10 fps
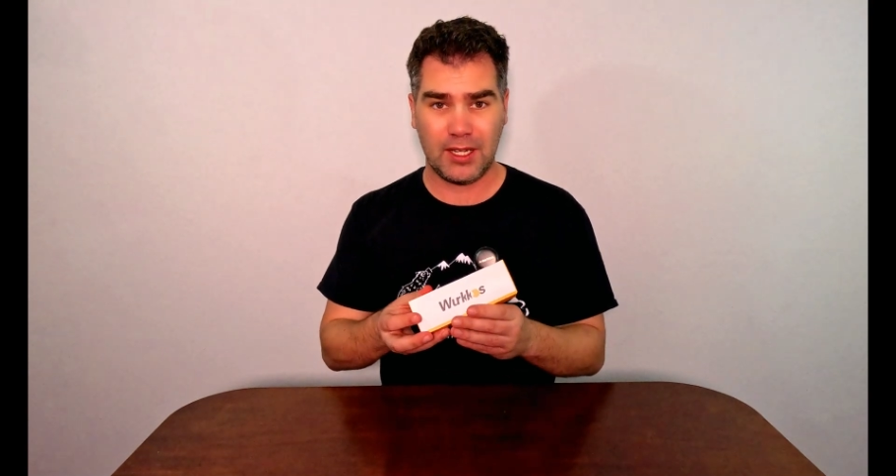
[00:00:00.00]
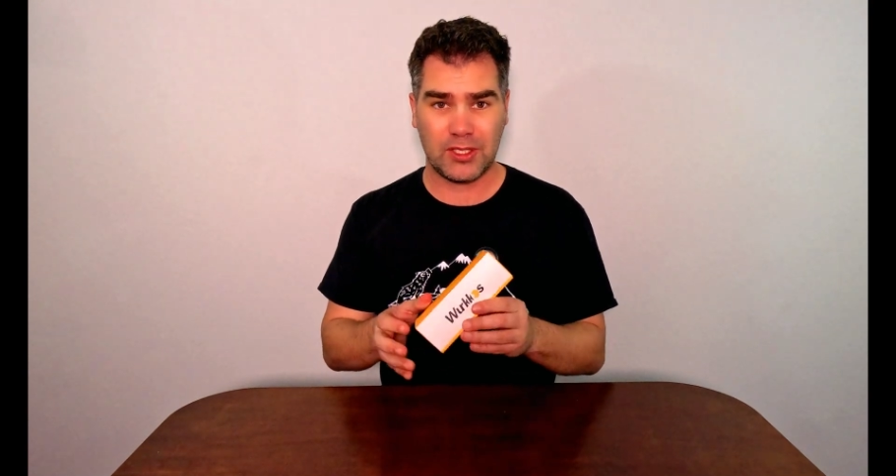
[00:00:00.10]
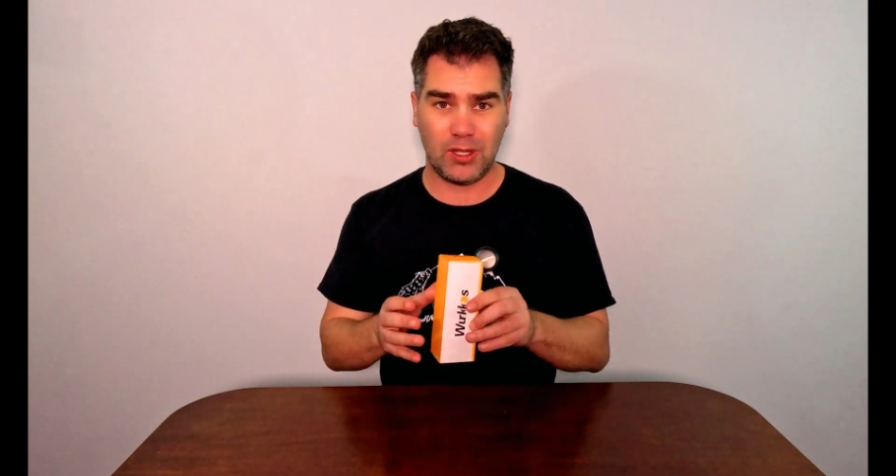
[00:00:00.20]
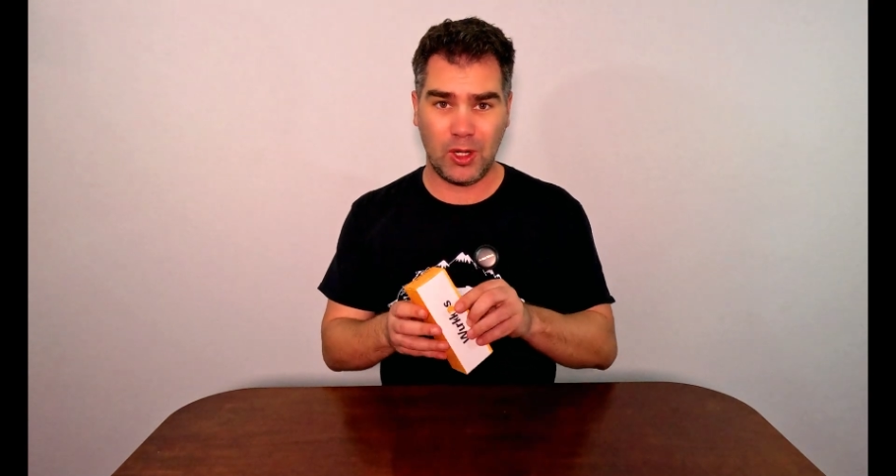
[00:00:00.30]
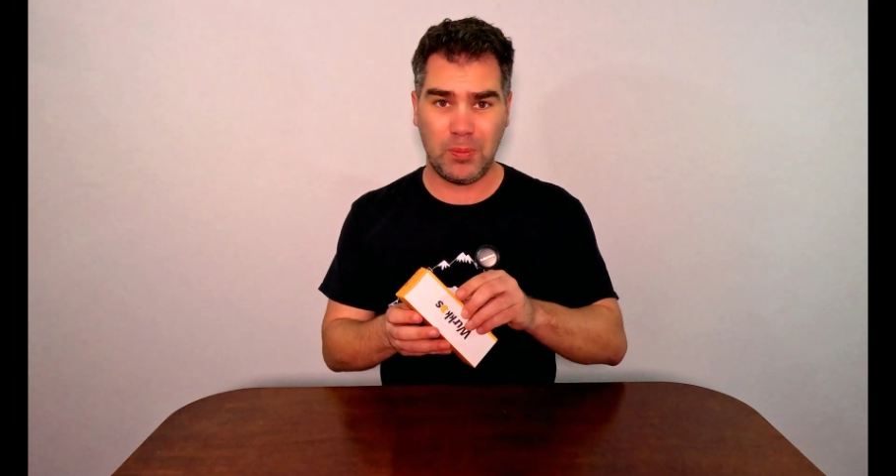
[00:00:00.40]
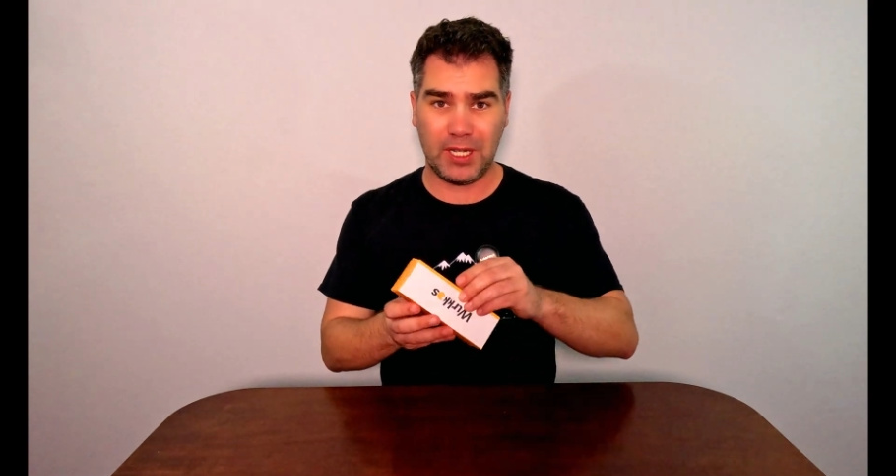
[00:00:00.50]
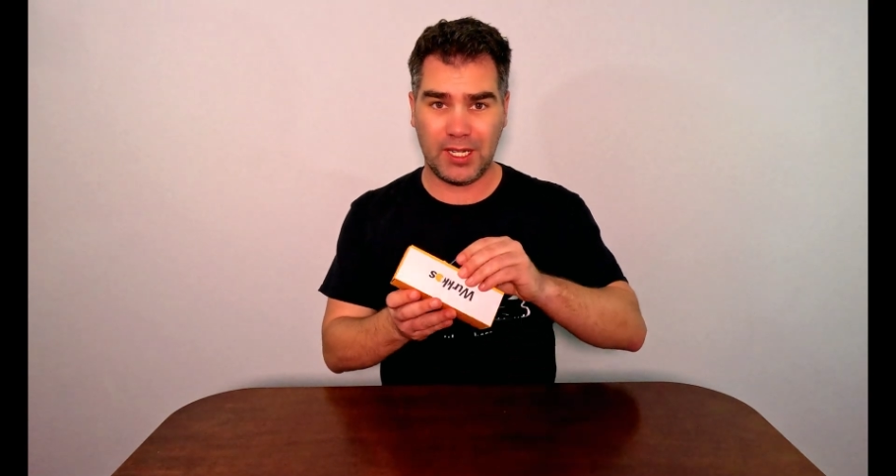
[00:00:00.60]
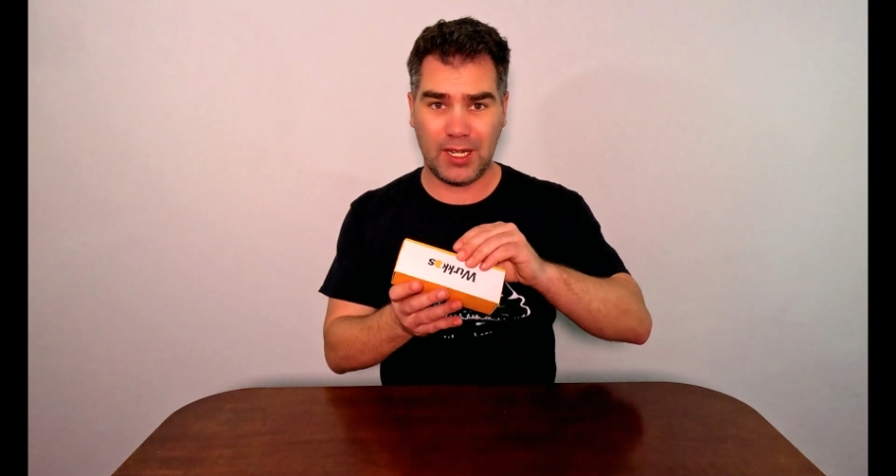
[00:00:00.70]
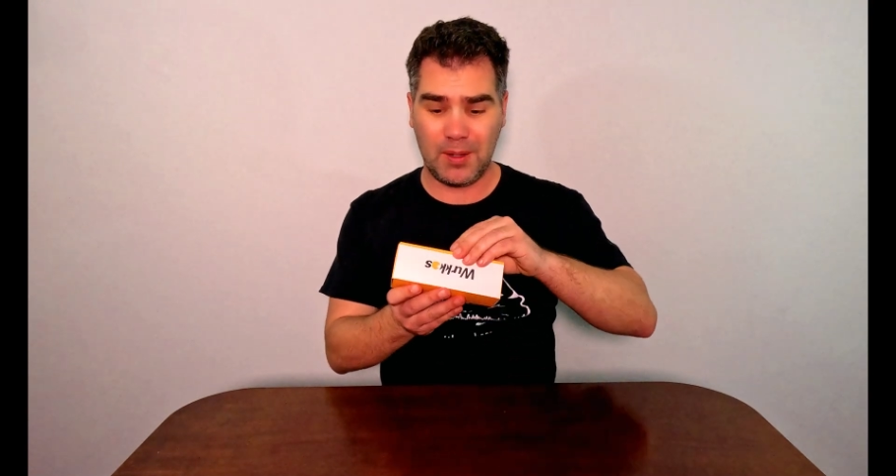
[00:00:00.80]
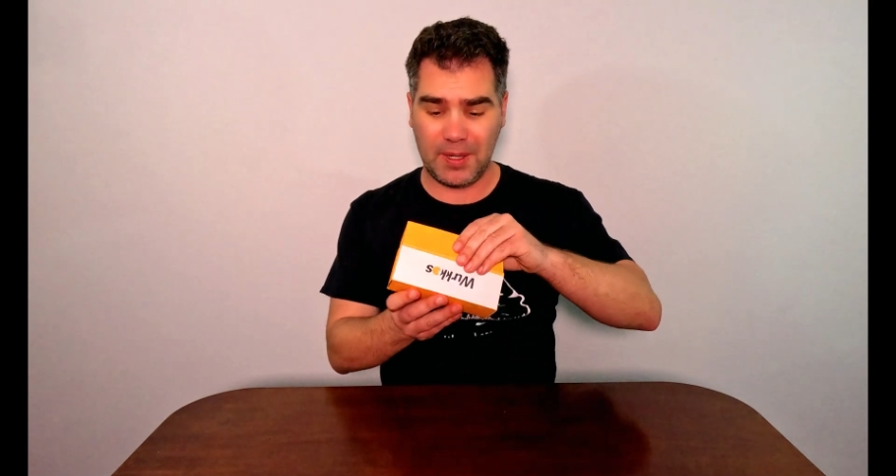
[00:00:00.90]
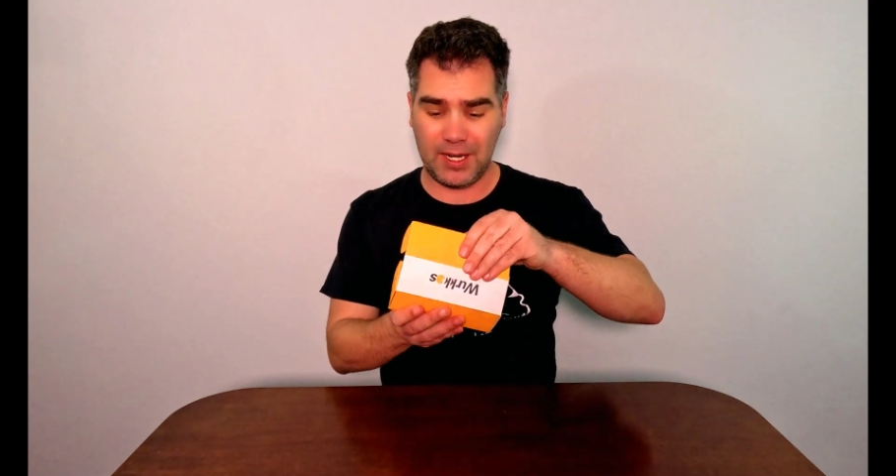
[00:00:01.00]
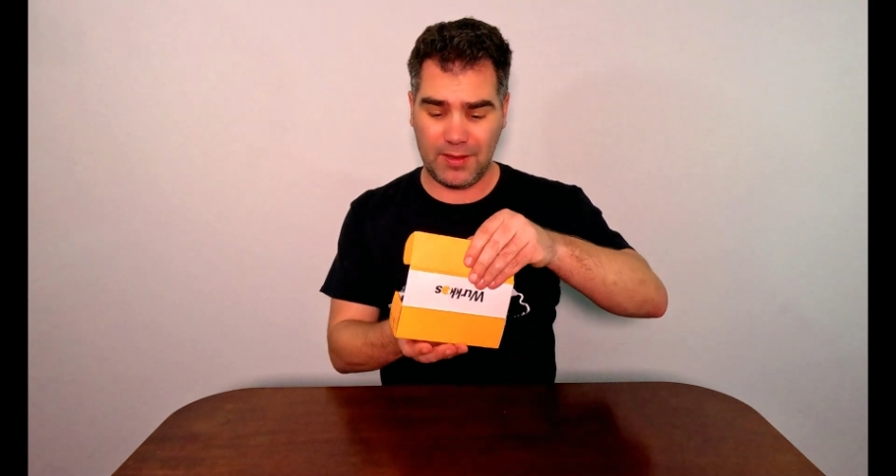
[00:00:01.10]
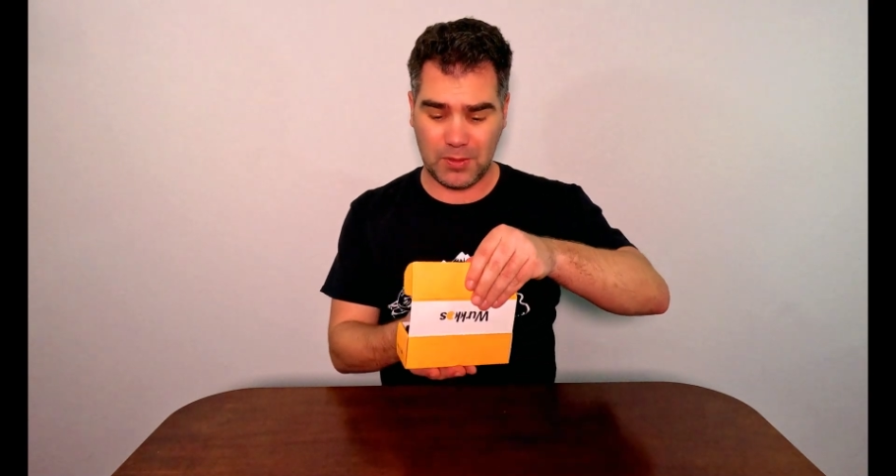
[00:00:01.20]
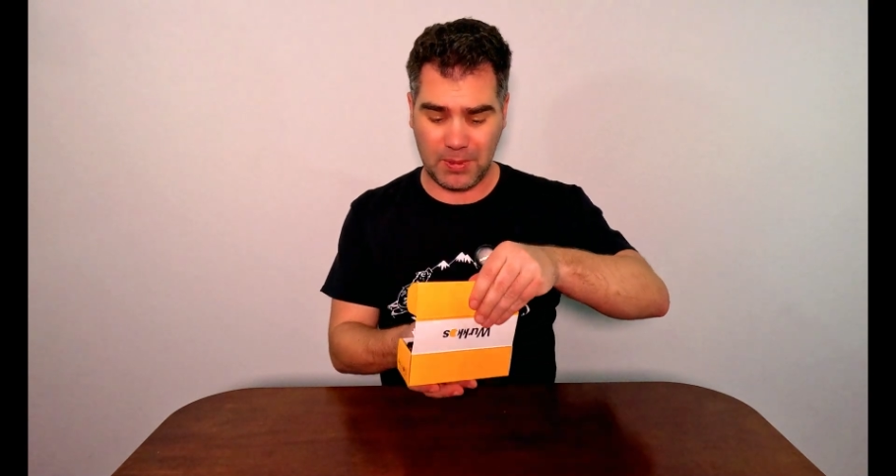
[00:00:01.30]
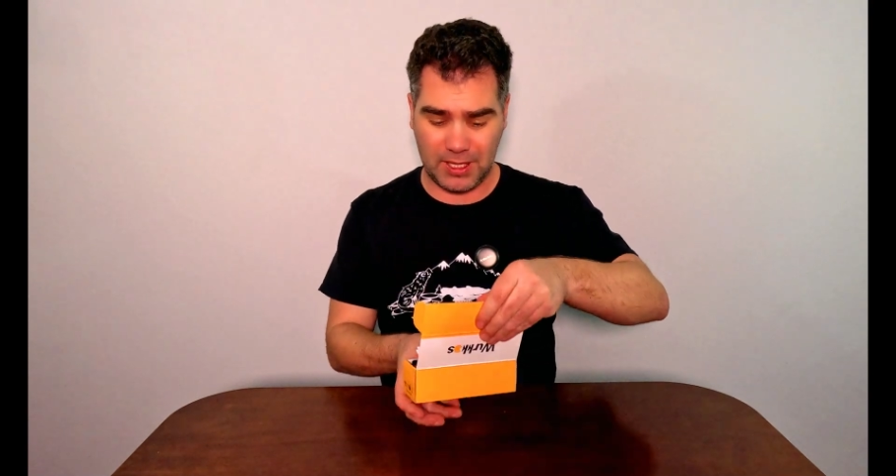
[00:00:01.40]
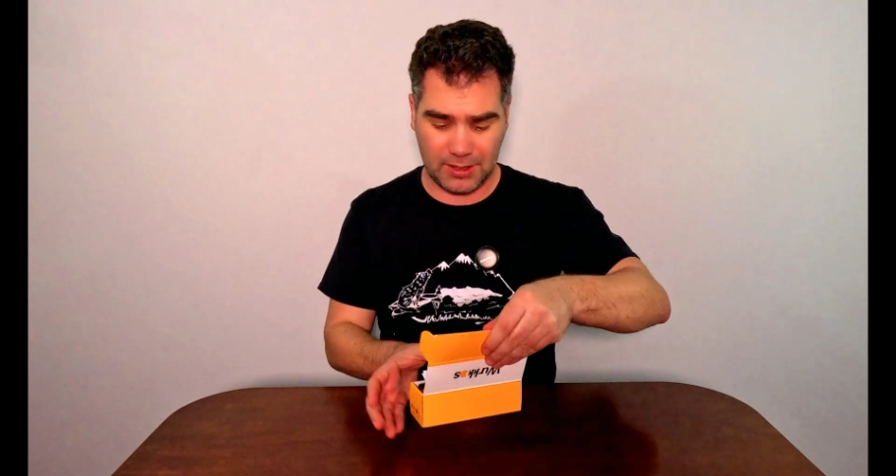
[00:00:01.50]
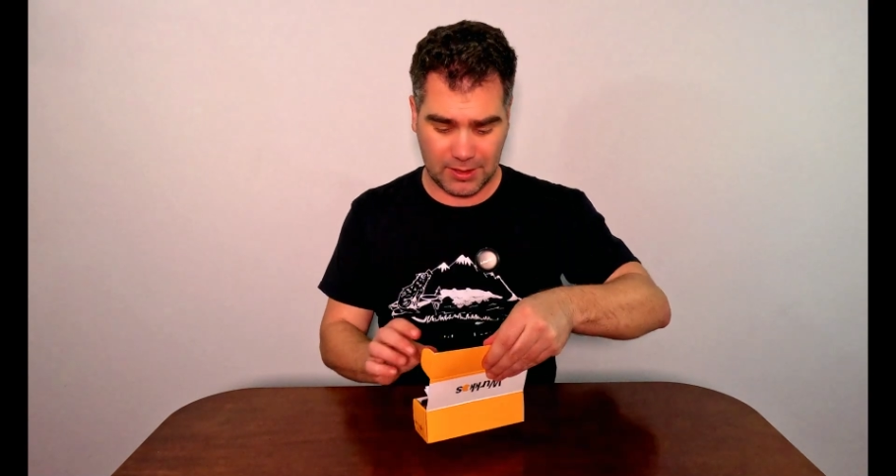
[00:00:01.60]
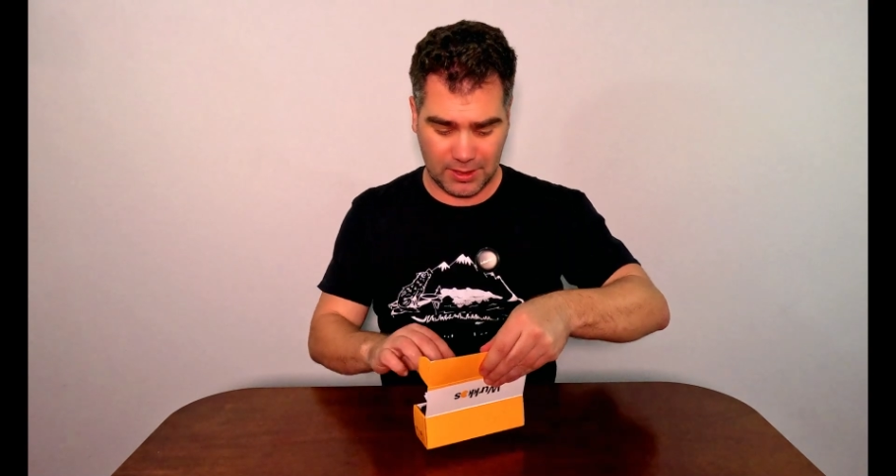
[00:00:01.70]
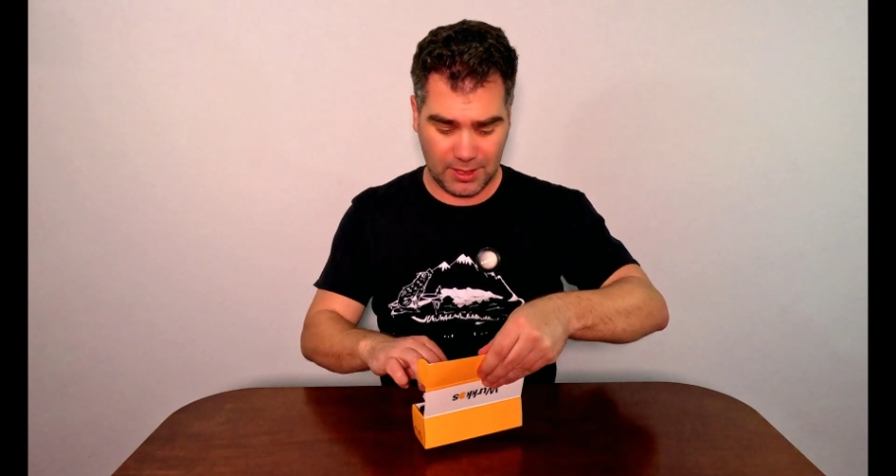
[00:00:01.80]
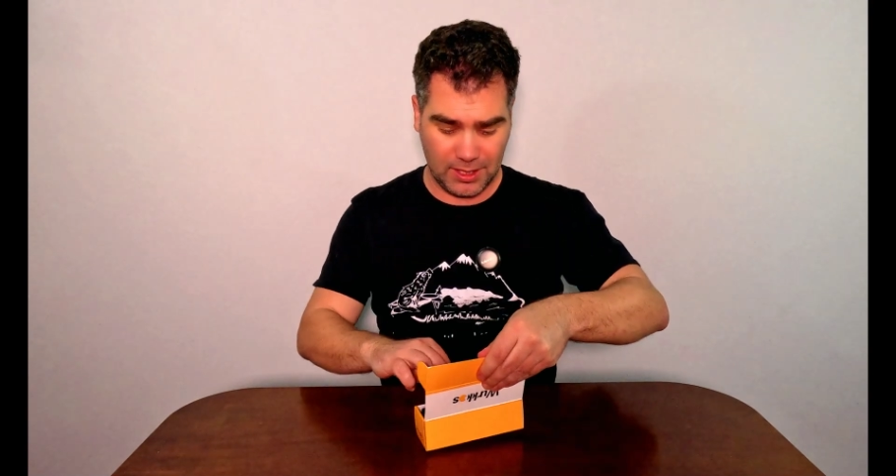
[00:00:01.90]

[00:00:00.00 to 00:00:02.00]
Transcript: So opening it up out of this box,